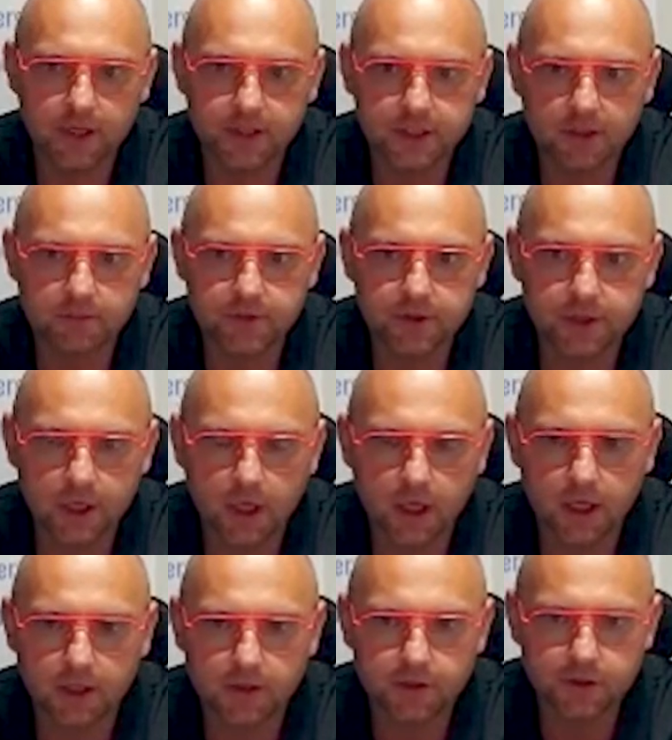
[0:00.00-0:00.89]
But I think
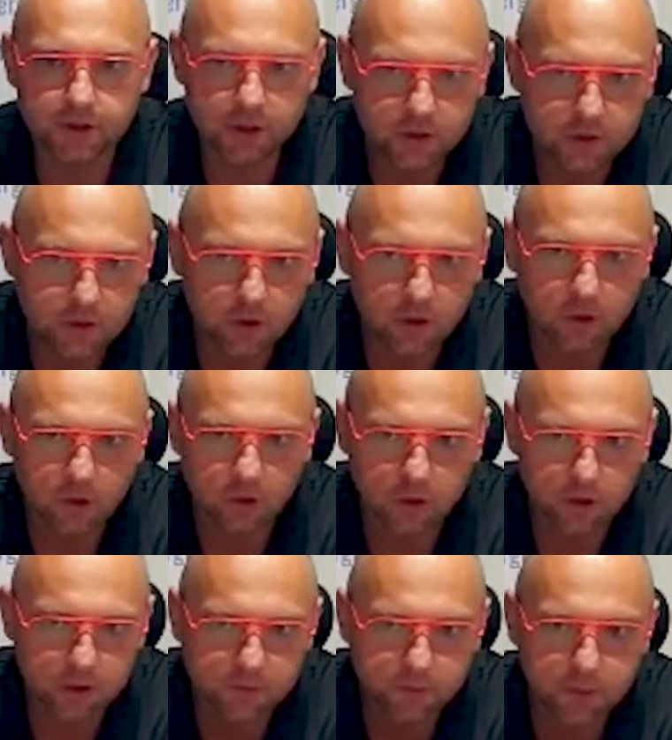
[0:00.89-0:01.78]
that those who started
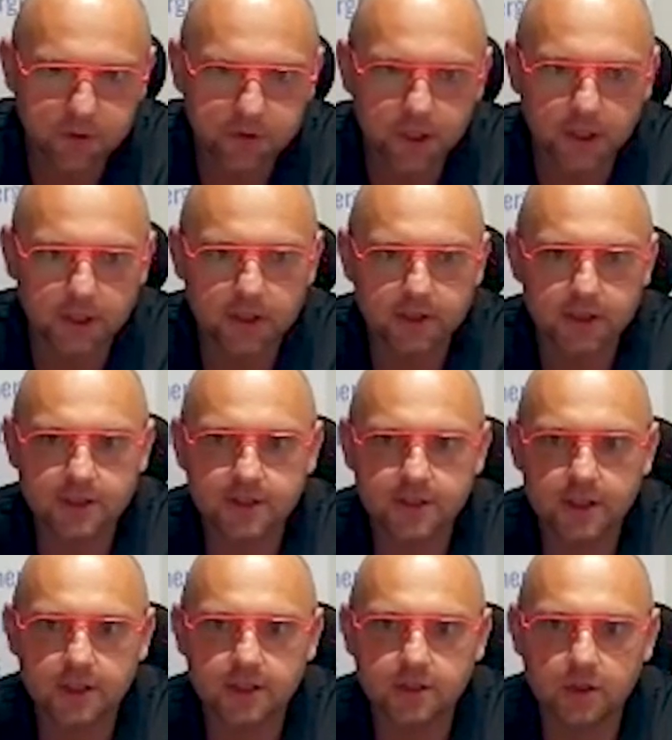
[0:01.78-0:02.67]
this season,
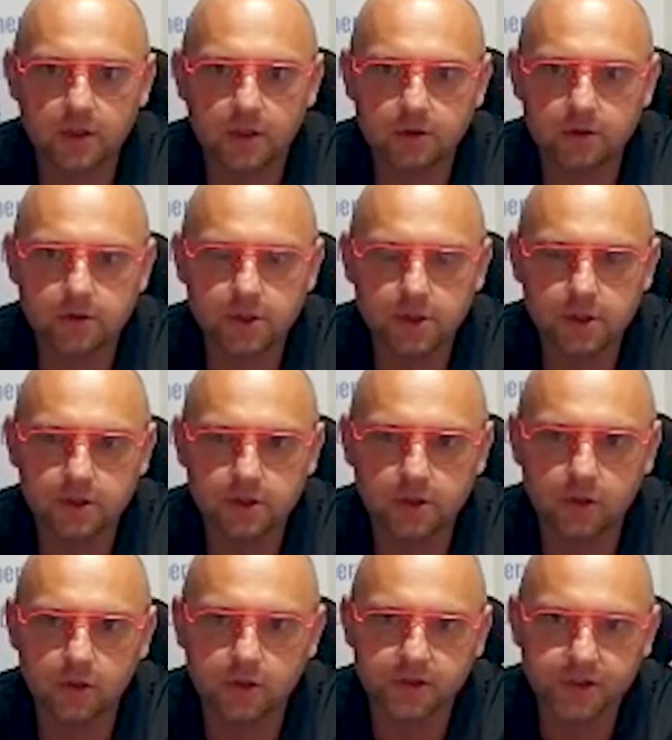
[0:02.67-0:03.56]
those who finished
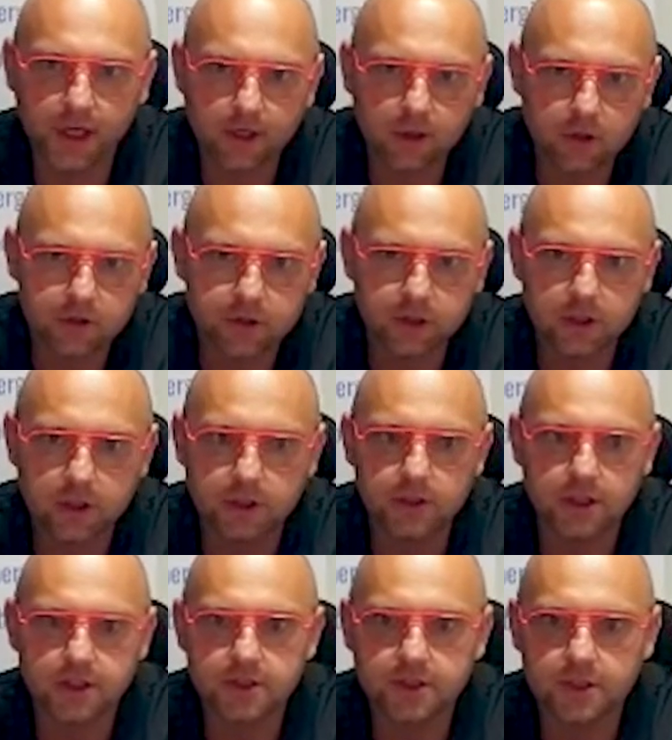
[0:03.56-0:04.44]
this season,
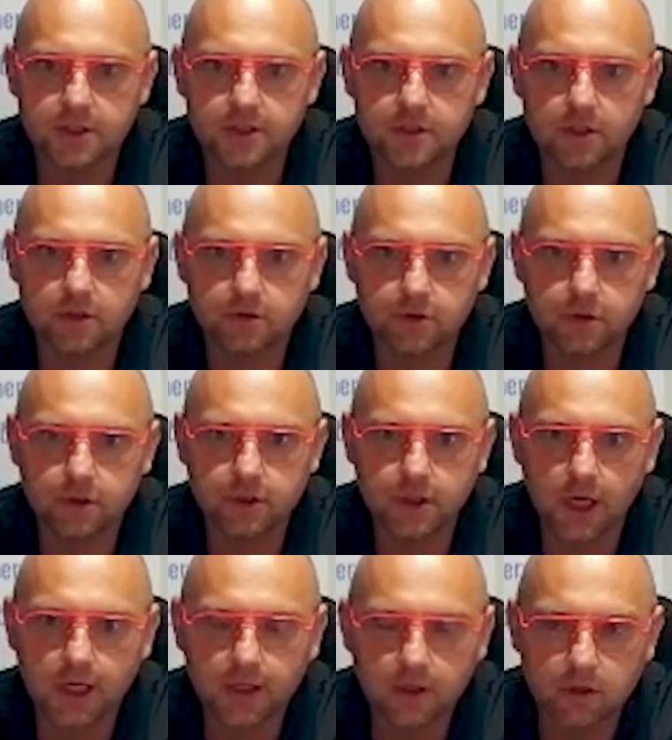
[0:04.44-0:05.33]
were successful
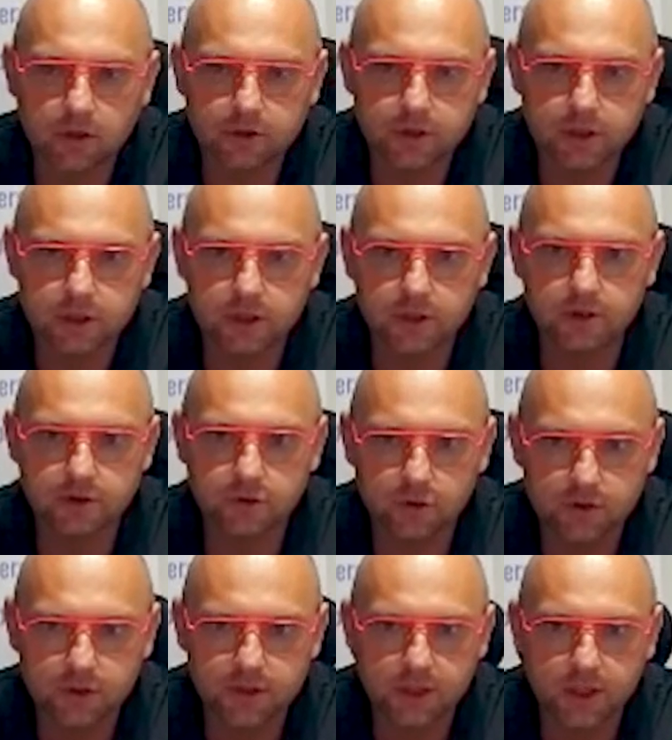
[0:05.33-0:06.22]
anyway.
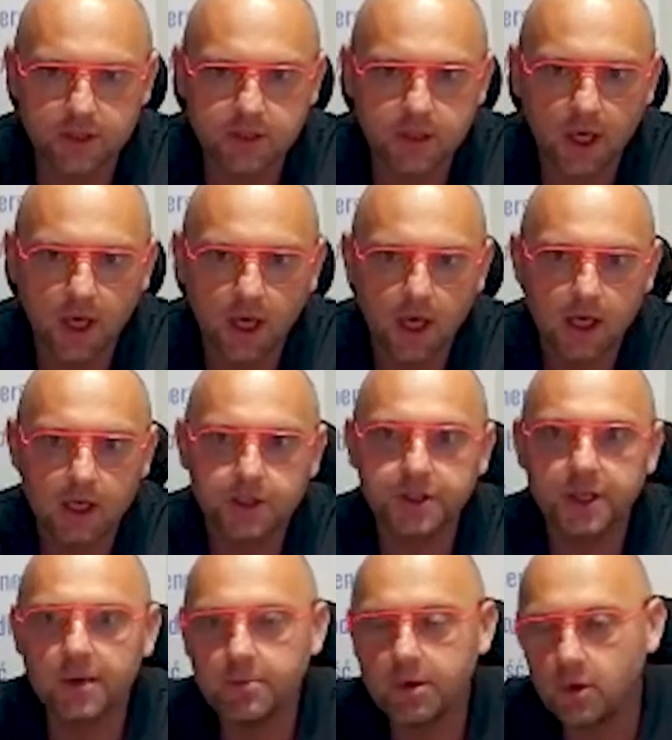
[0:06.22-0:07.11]

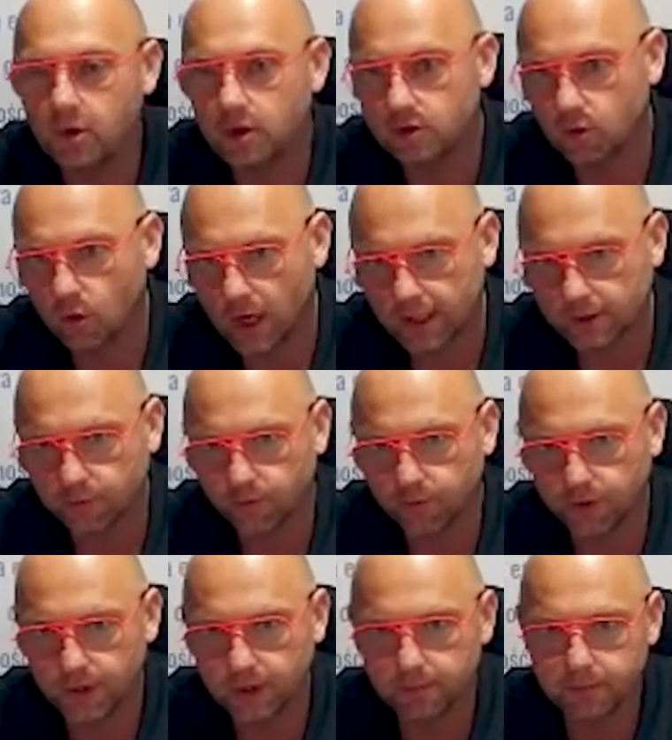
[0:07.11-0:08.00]
It was
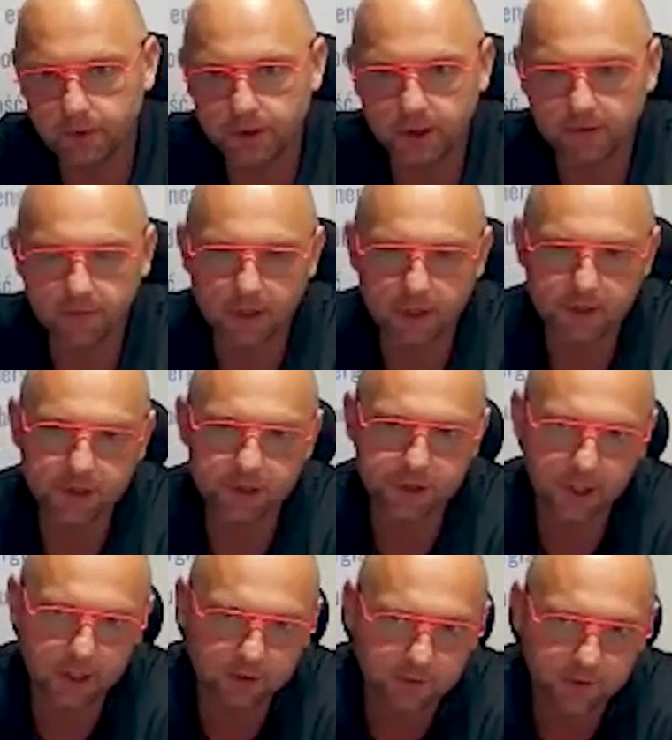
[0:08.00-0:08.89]
not easy
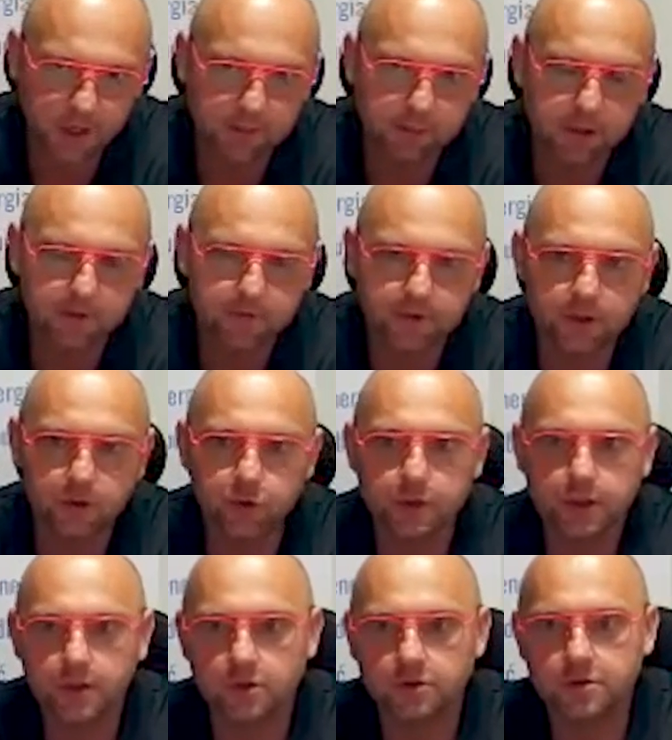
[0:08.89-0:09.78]
because, as we
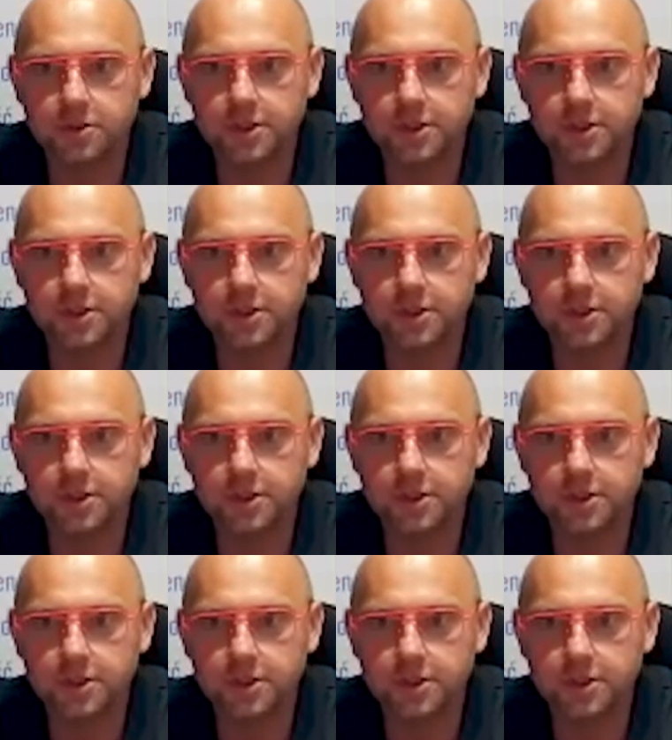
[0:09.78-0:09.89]
know,